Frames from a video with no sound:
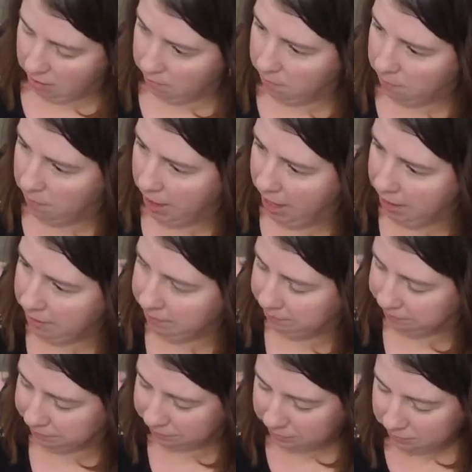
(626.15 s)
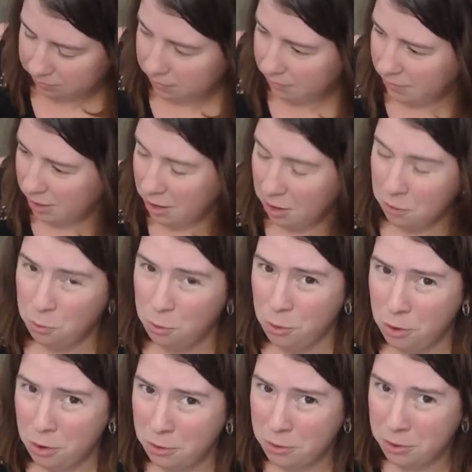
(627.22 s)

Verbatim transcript: but whoo,